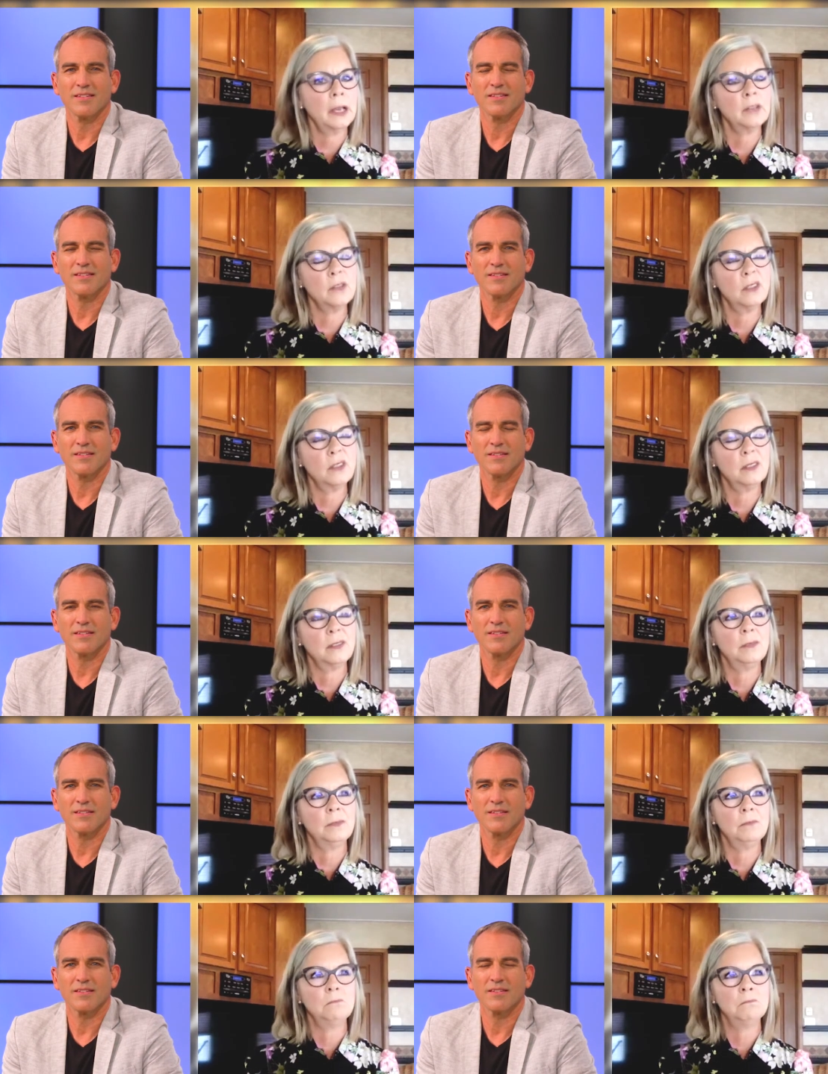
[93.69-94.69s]
Speaker 1: hundred
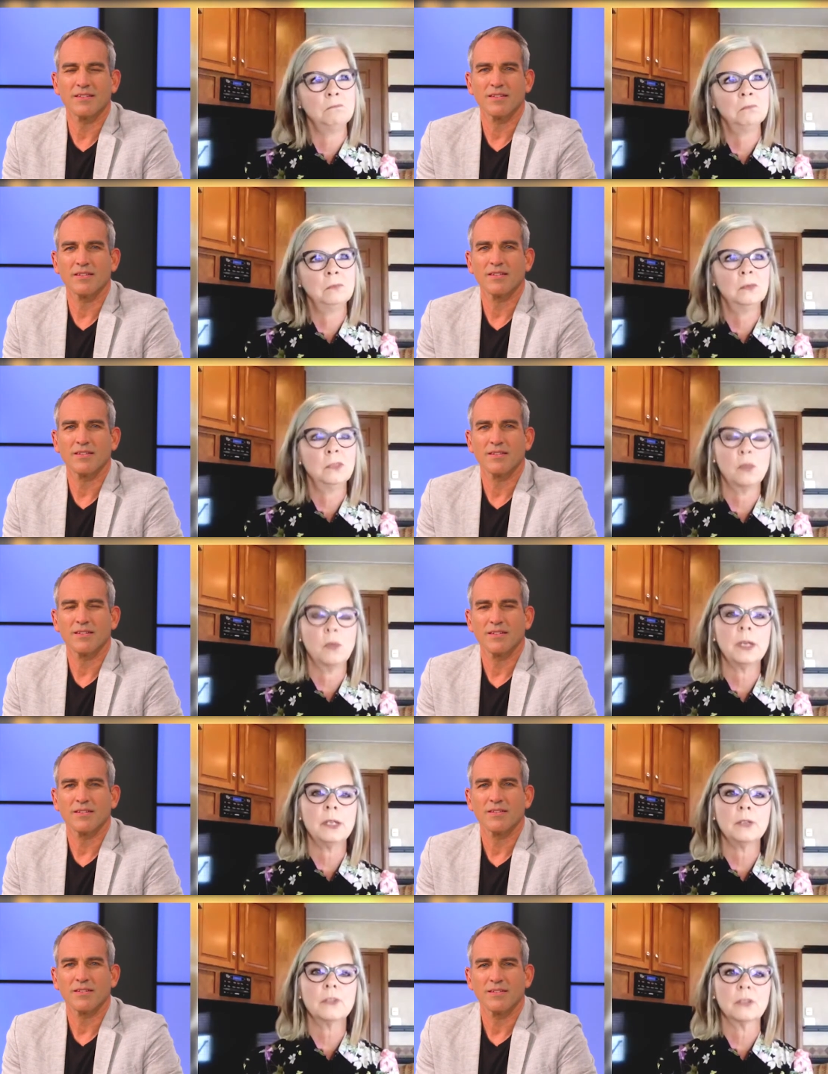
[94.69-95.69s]
twenty
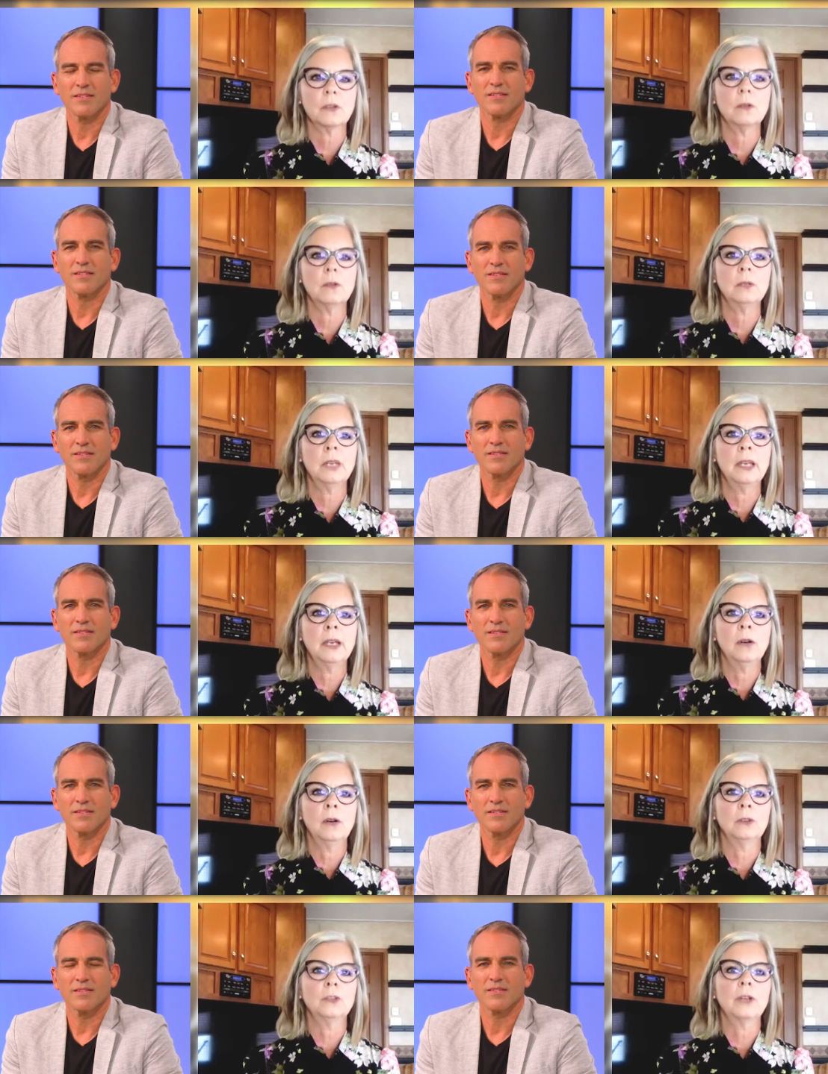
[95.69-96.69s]
or so
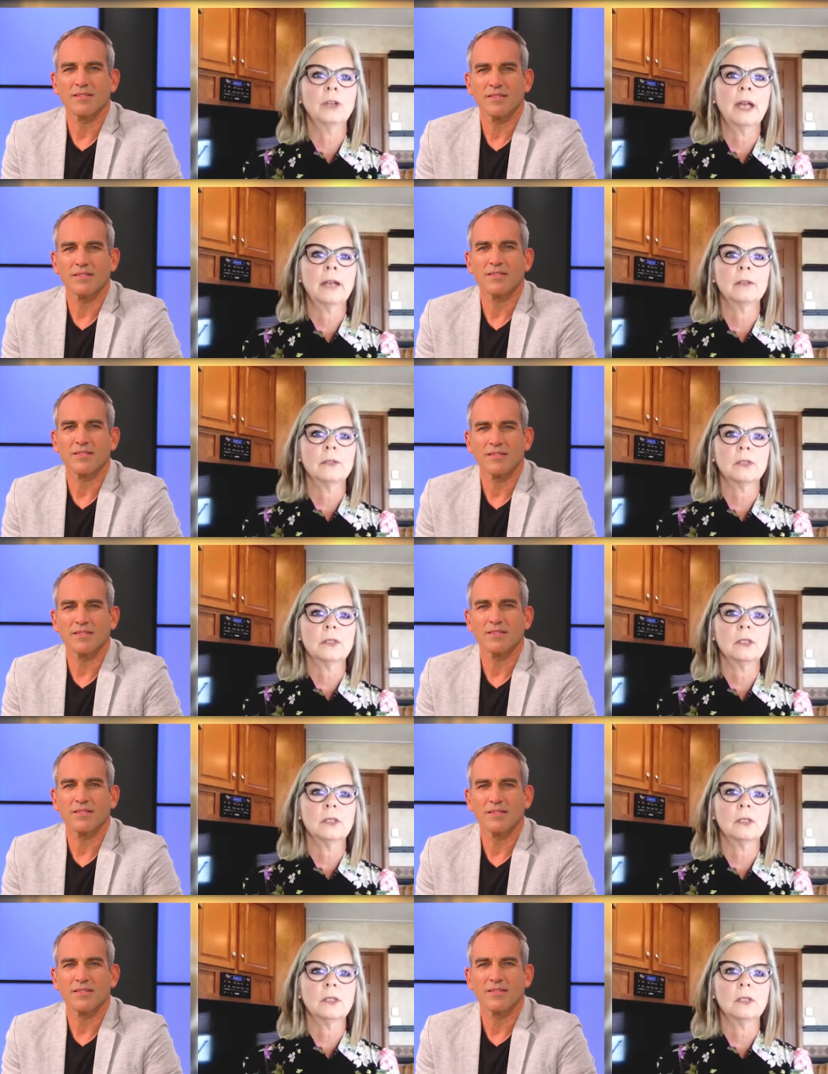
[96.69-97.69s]
older adults
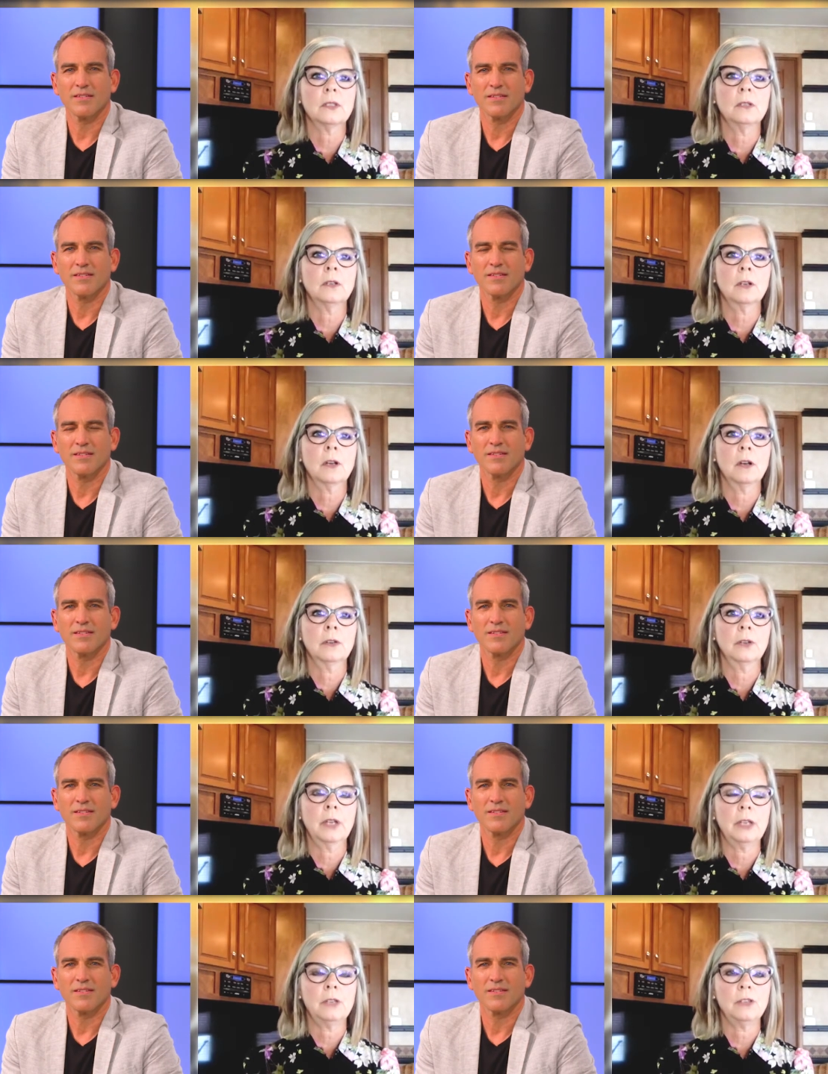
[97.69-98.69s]
in our
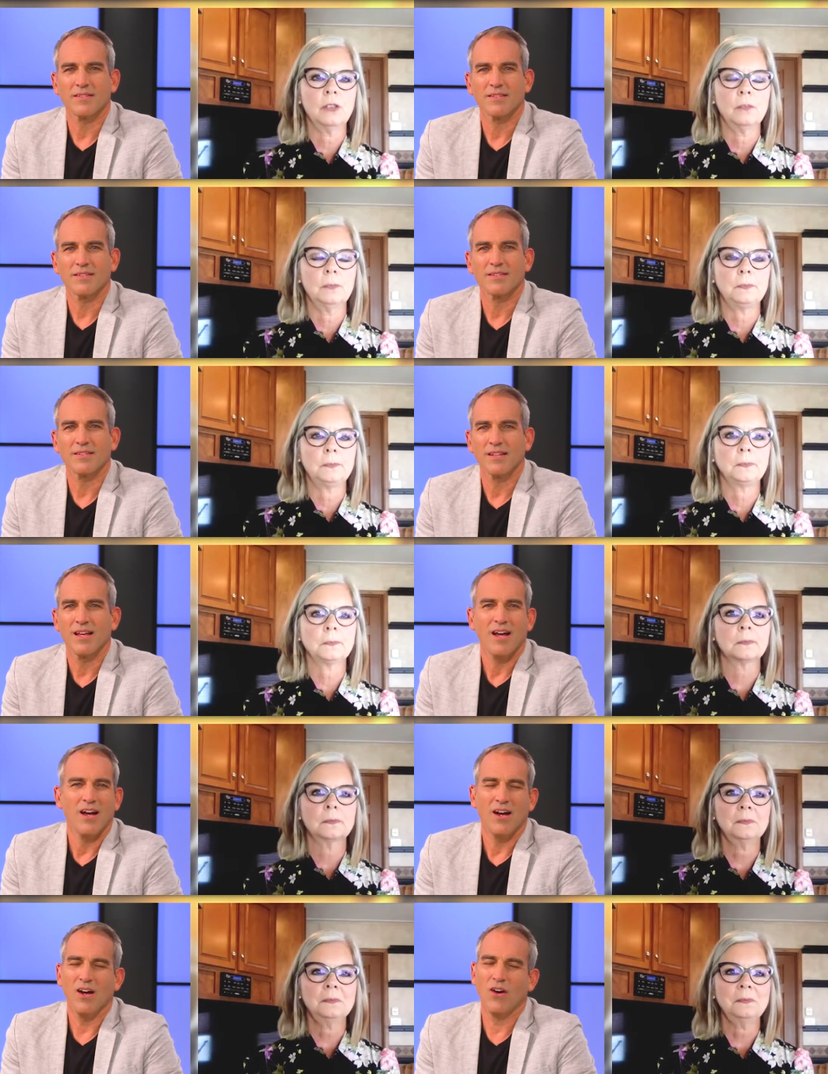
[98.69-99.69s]
congregation.
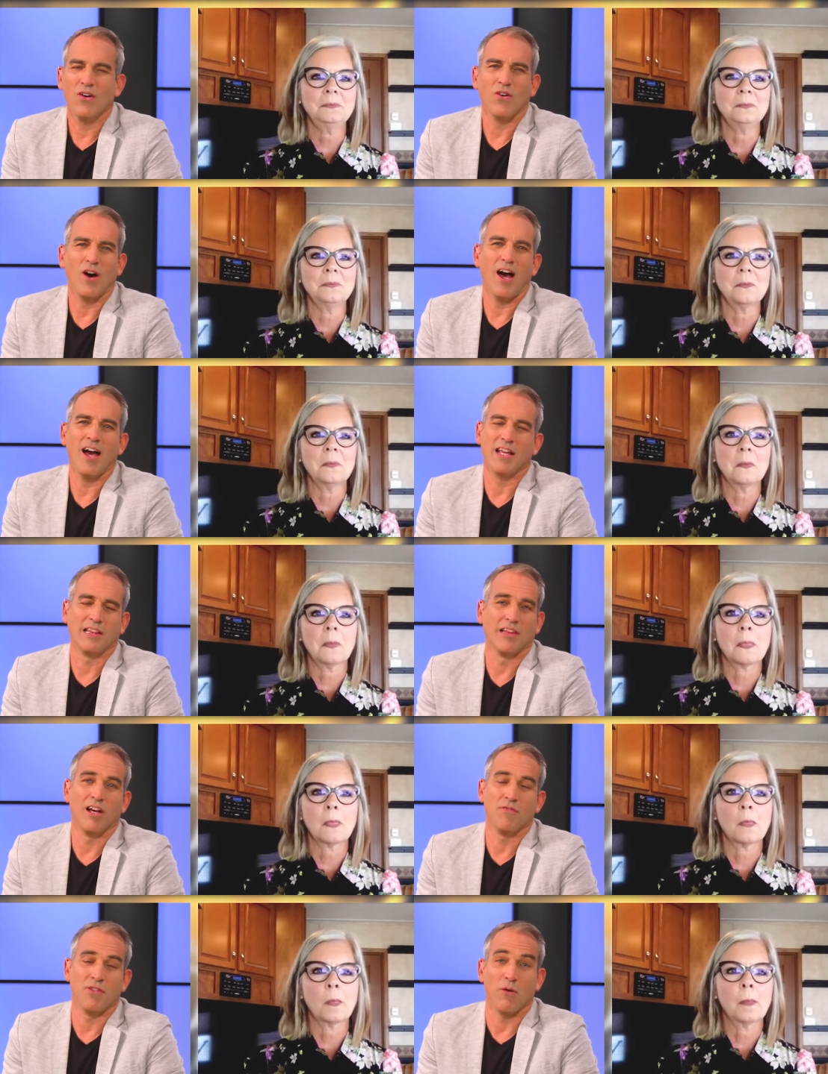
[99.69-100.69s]
Speaker 2: Oh, I
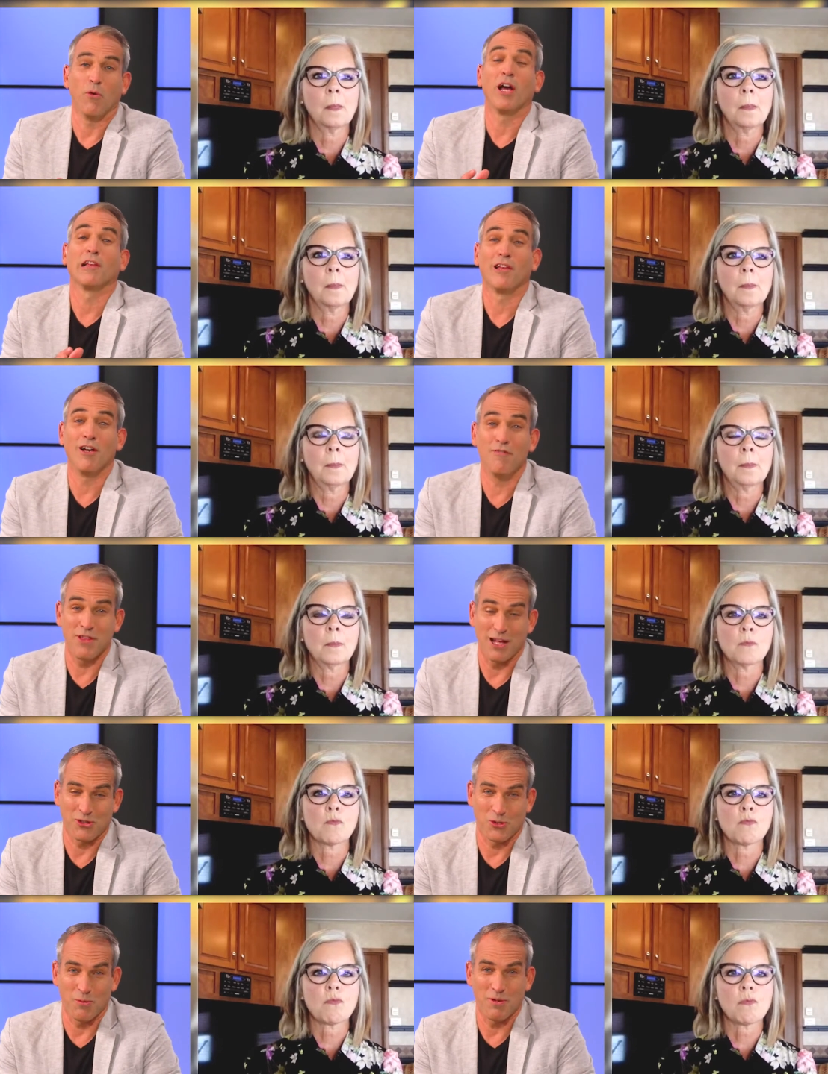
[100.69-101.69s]
love that. Well, I love that
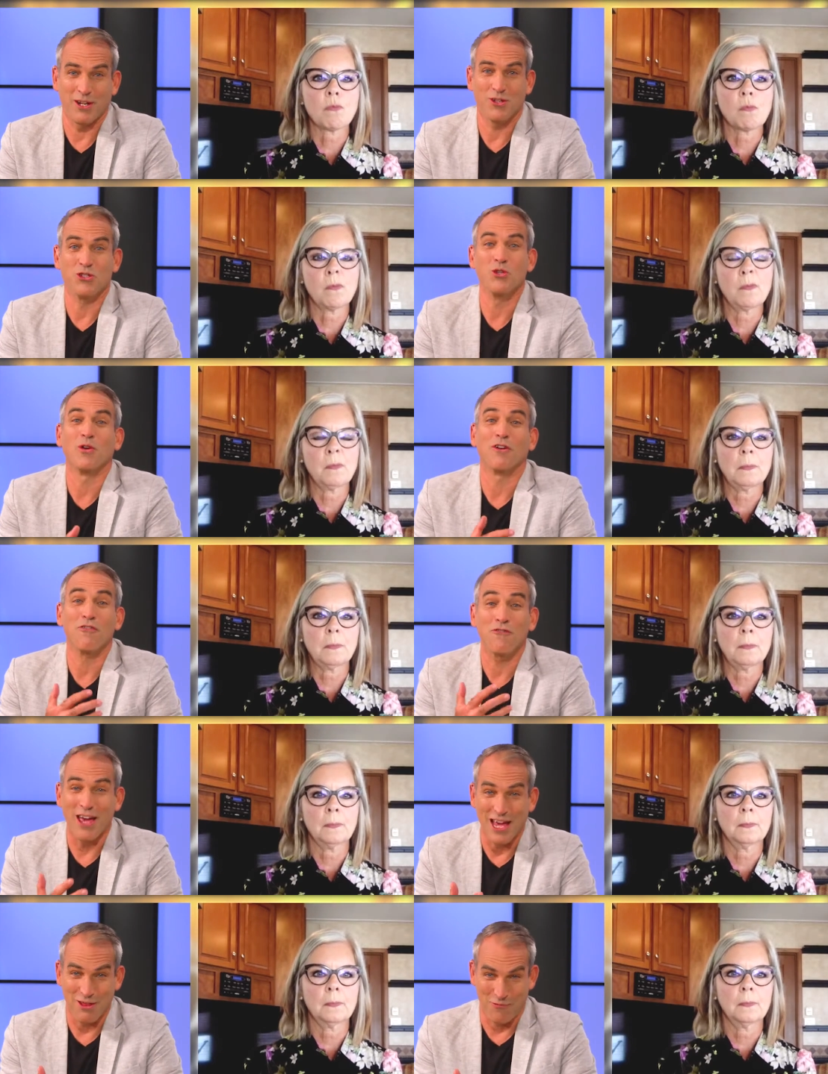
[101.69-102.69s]
story because you were
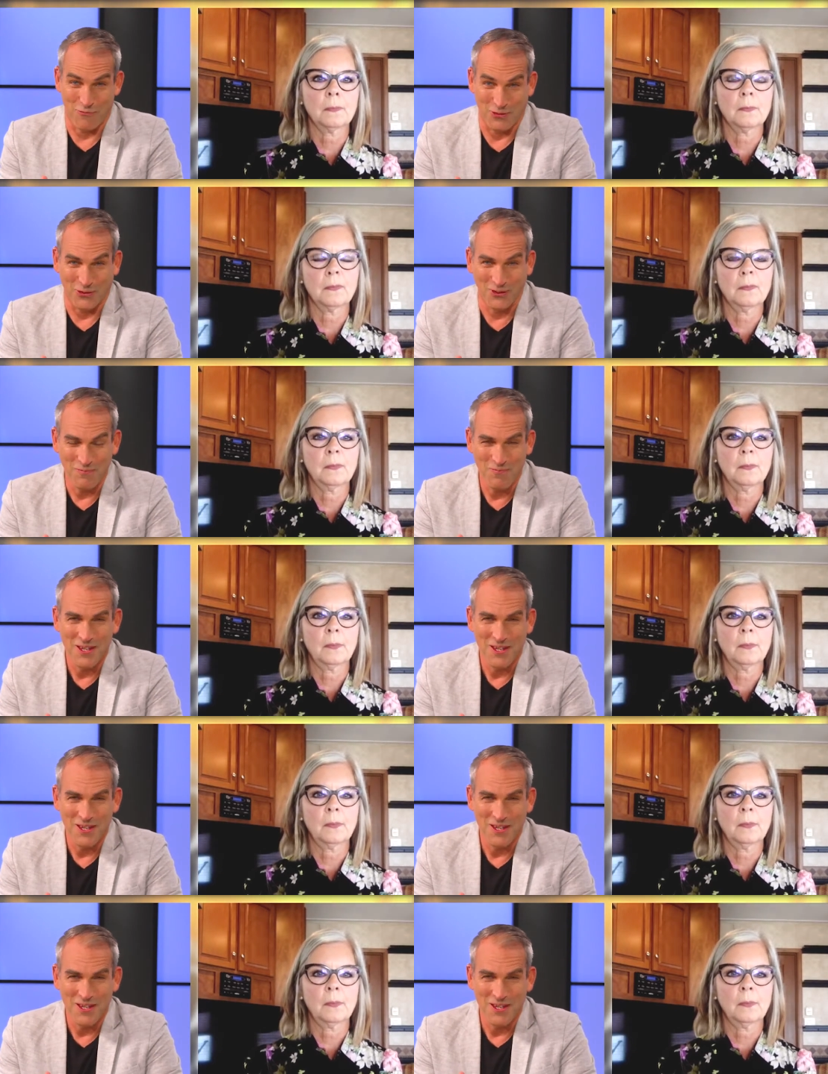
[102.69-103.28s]
faithful.